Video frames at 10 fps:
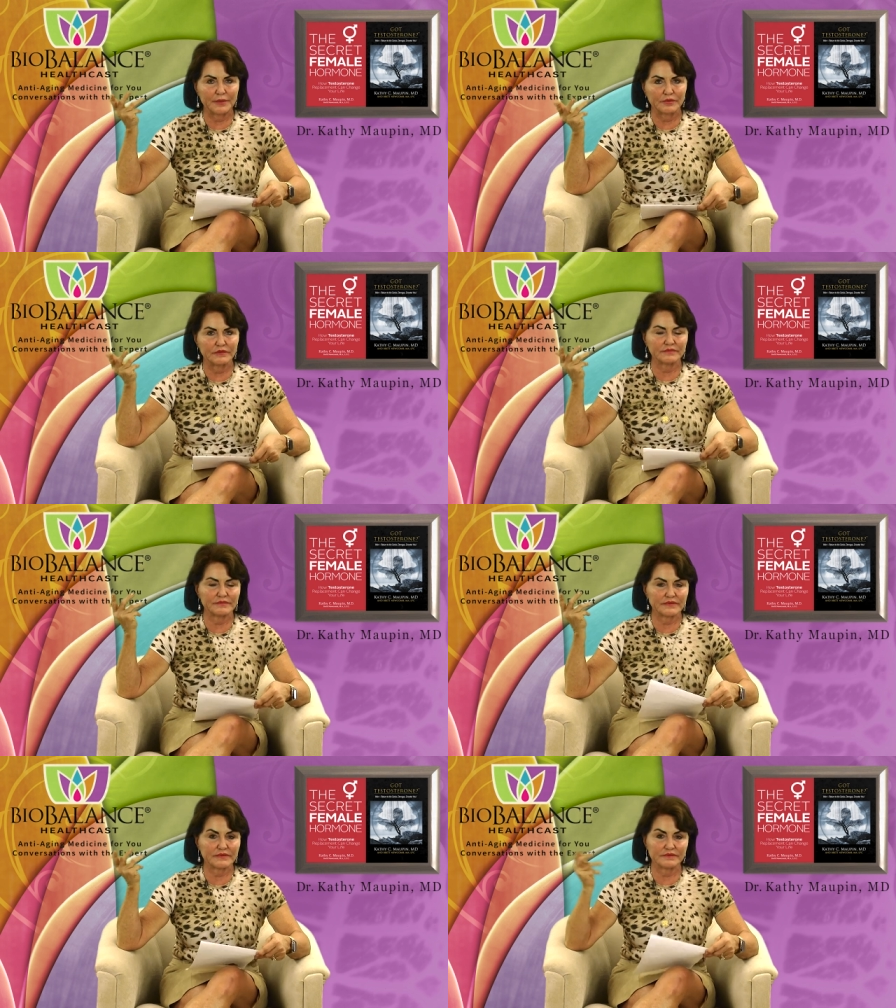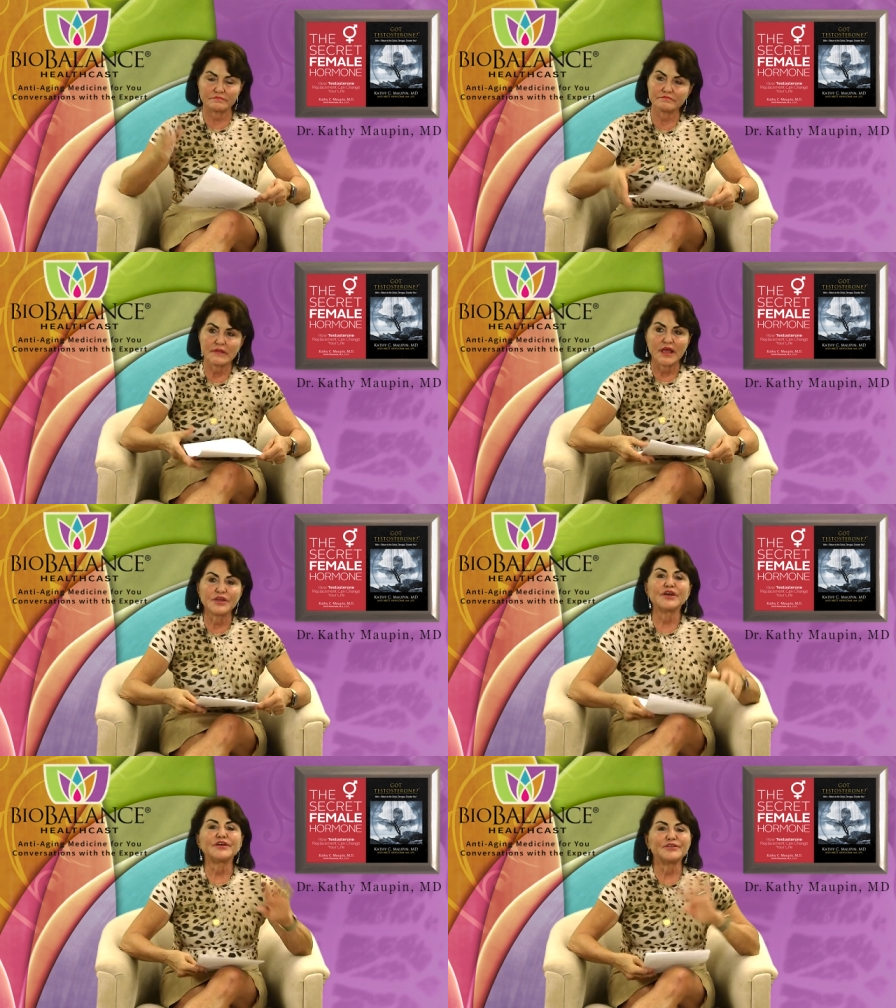able to.
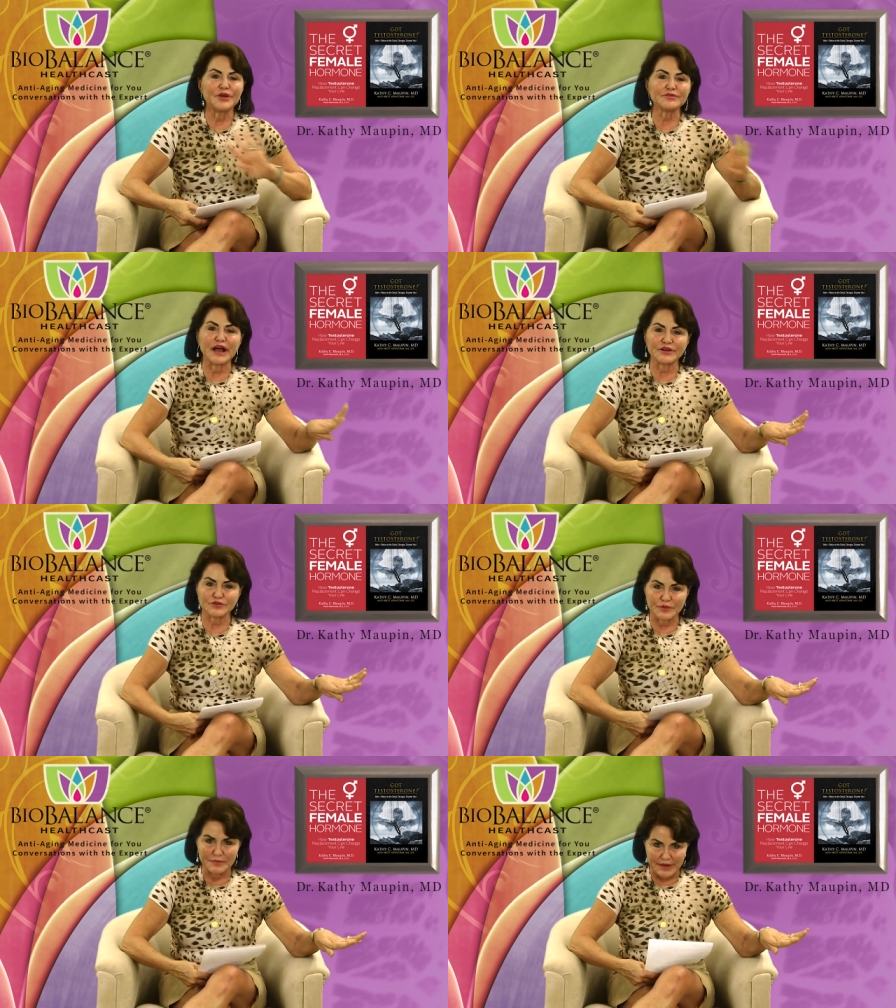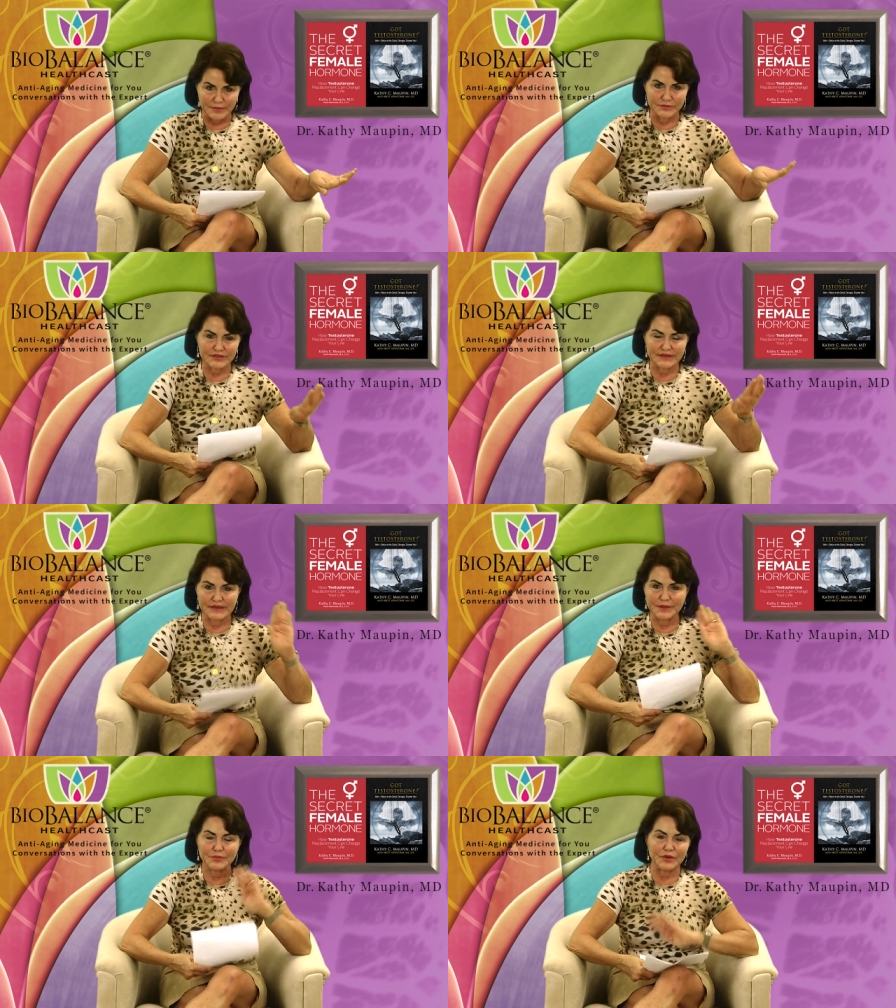No doctor would be able to
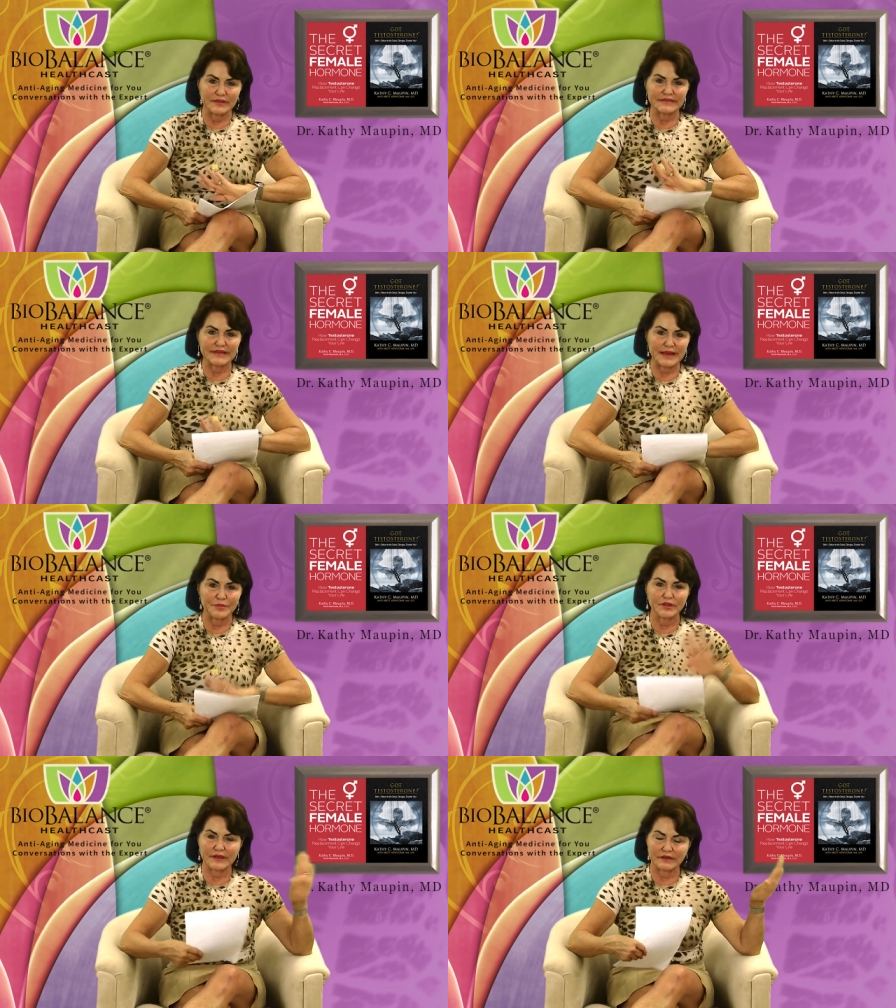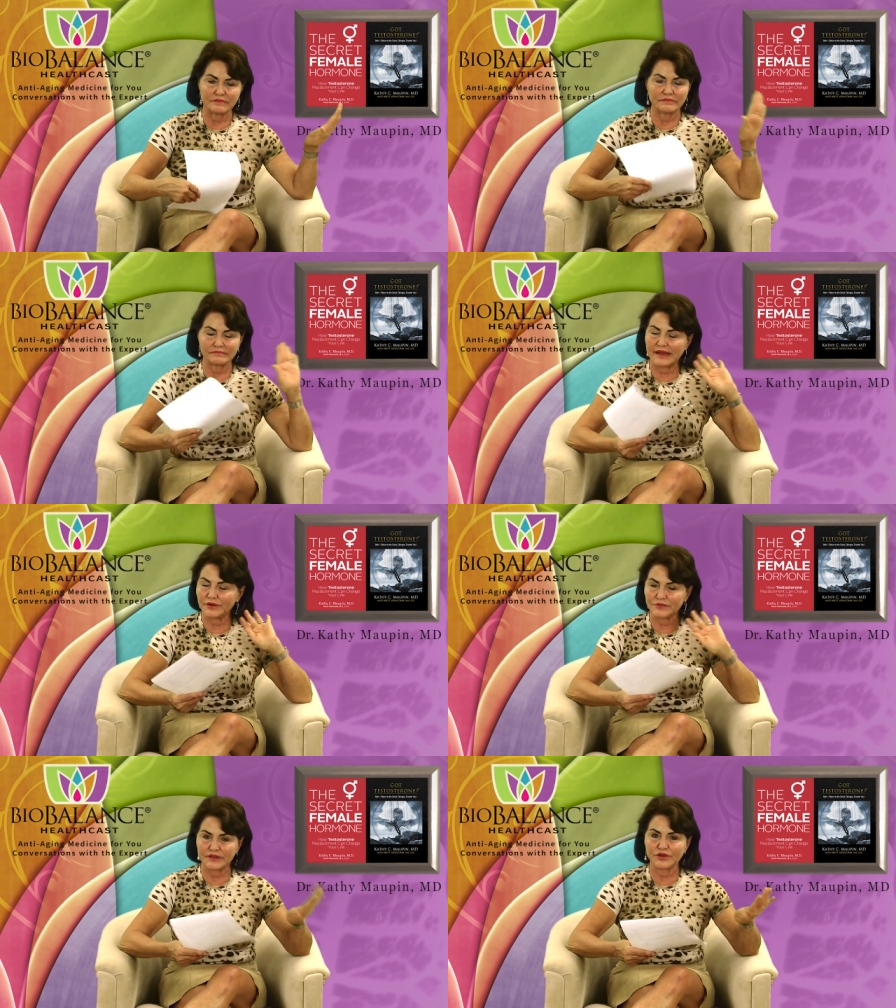keep you on the table, and I
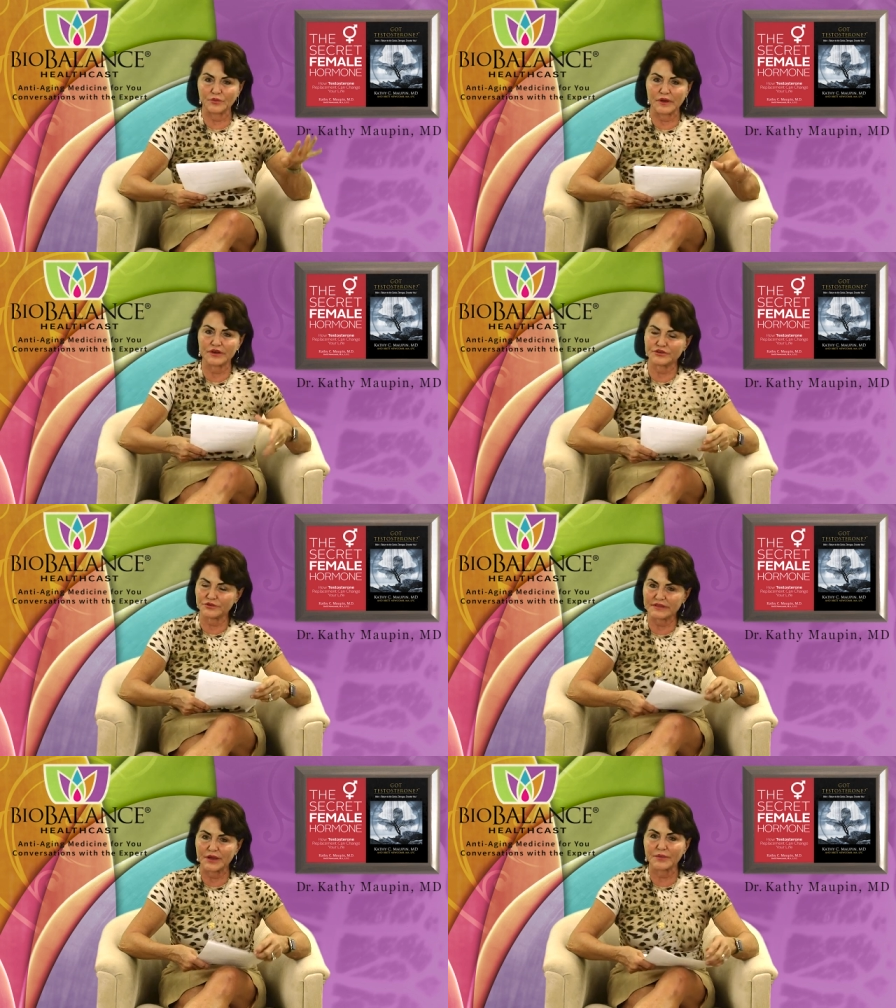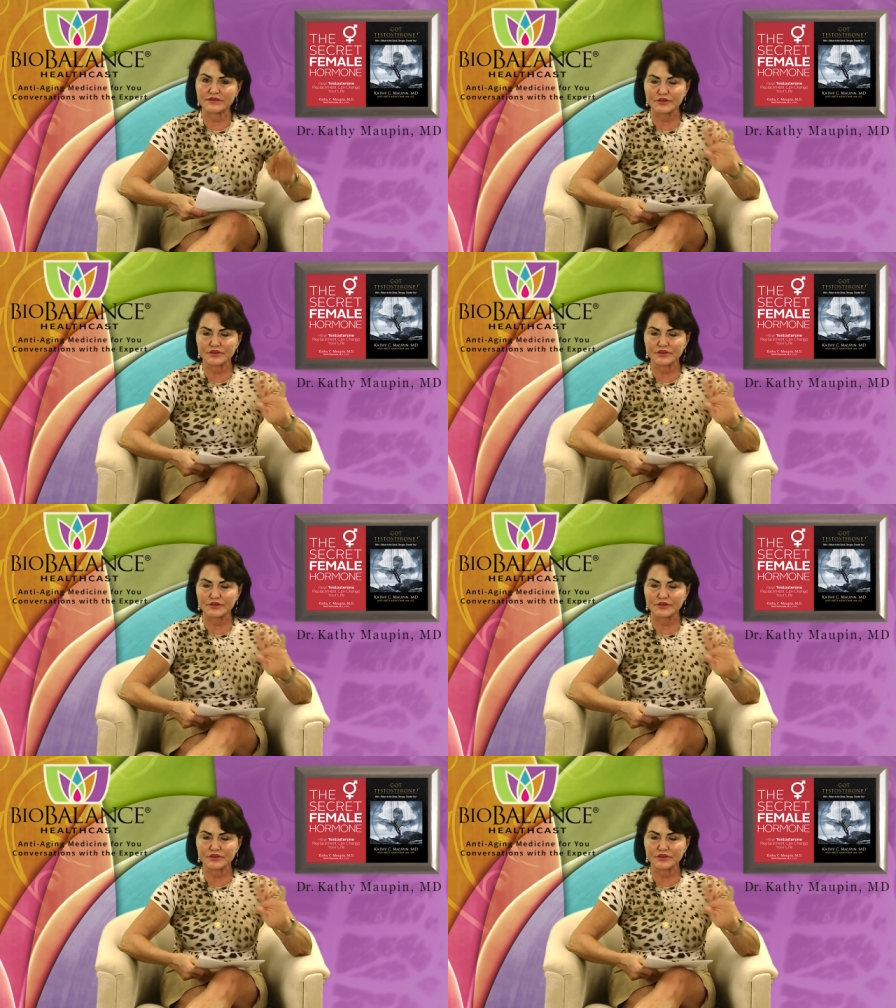don't think you want to do it that way.